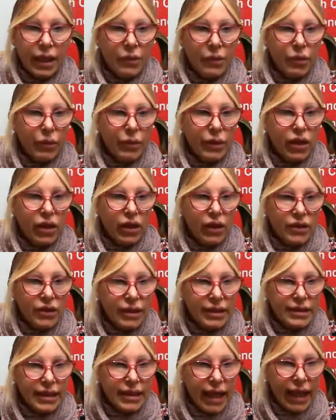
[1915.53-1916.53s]
But because
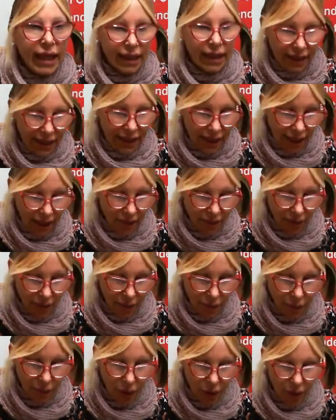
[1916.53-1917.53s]
we're taking out the
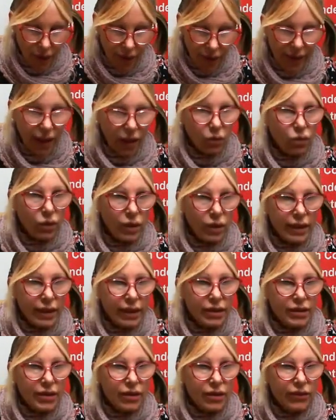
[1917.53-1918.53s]
pronoun
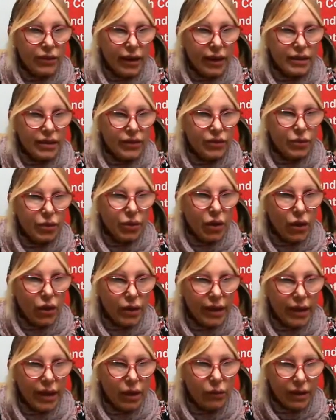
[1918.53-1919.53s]
which, the relative
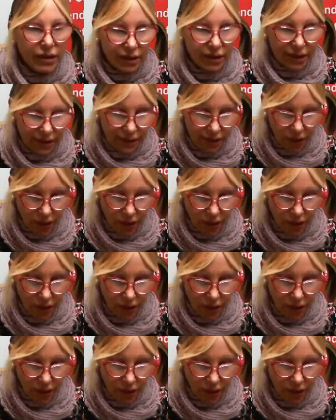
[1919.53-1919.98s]
pronoun, we're just